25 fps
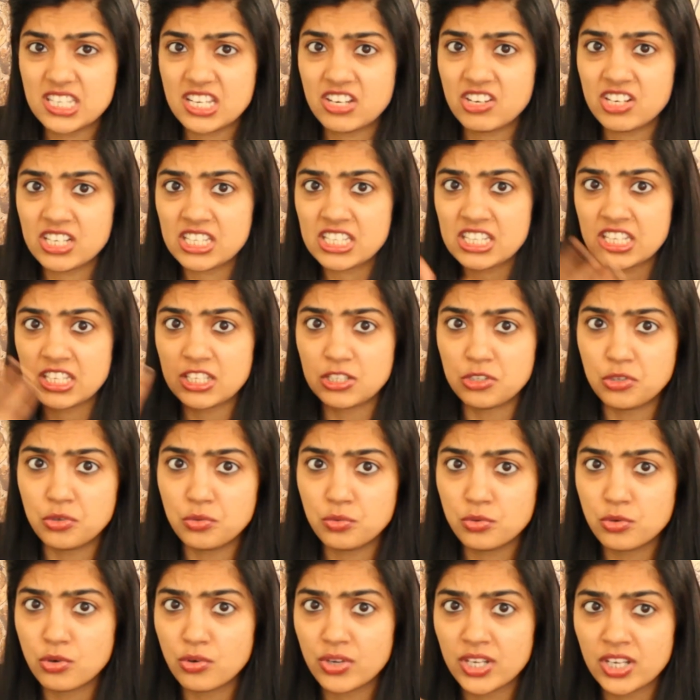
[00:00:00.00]
Is there
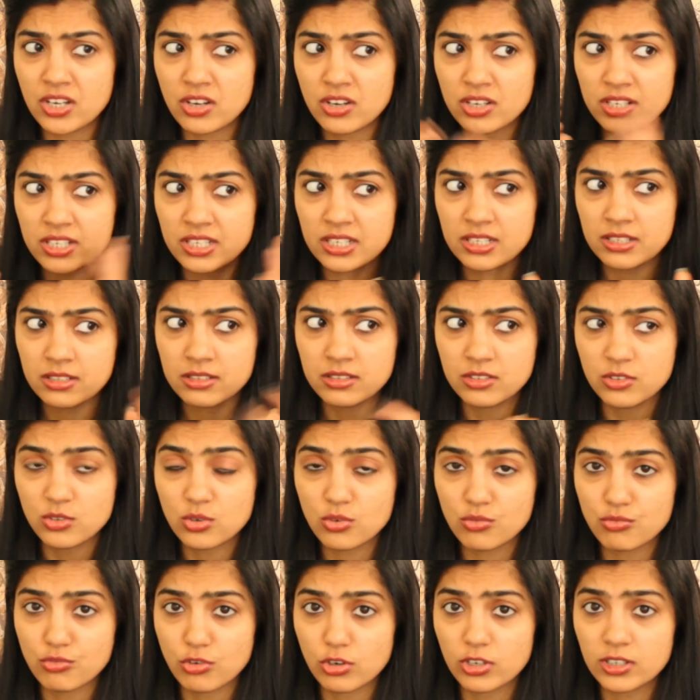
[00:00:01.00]
anything new going on
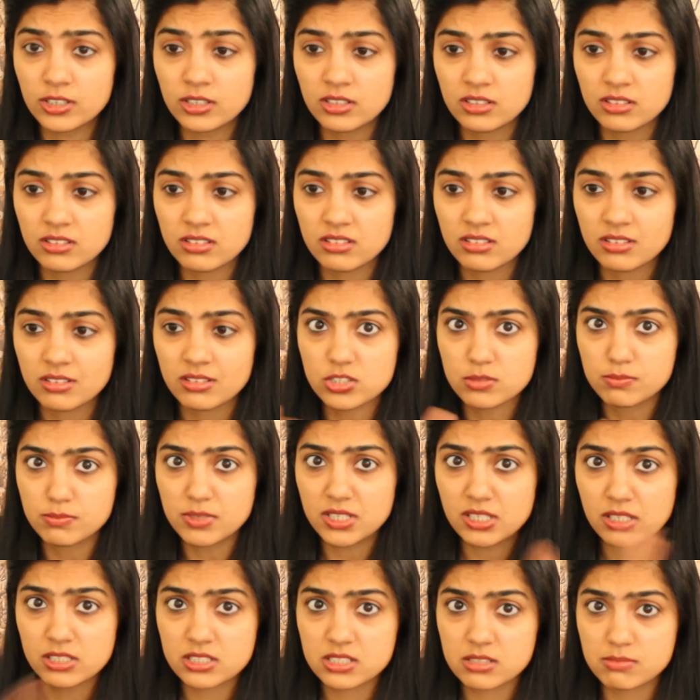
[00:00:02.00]
in, you know, foreign? They
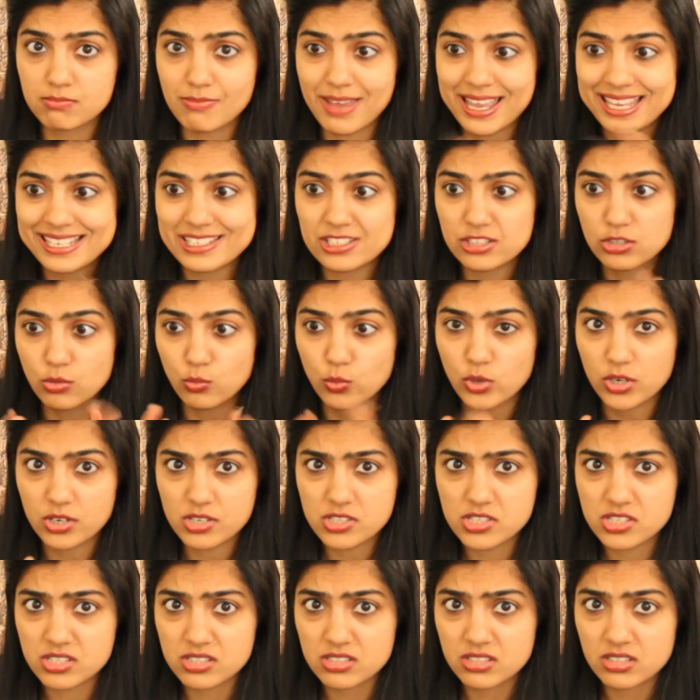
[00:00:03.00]
just mix match the
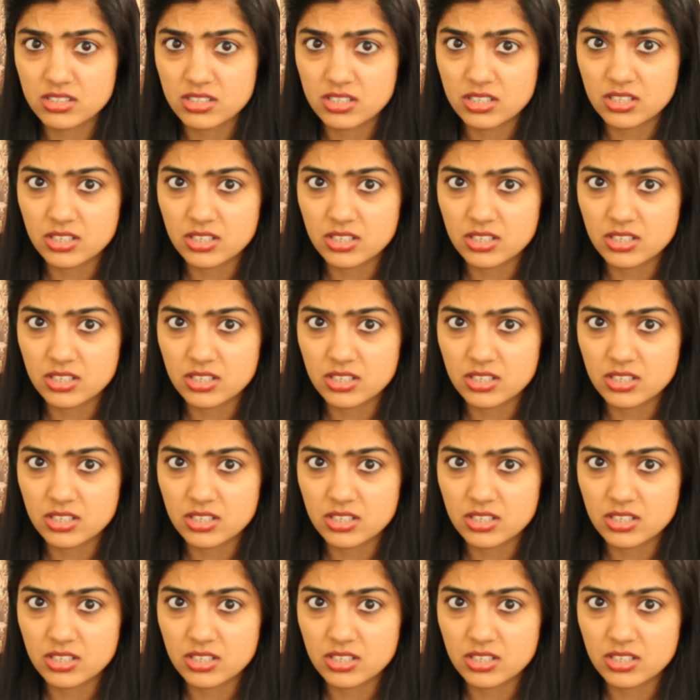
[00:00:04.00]
words.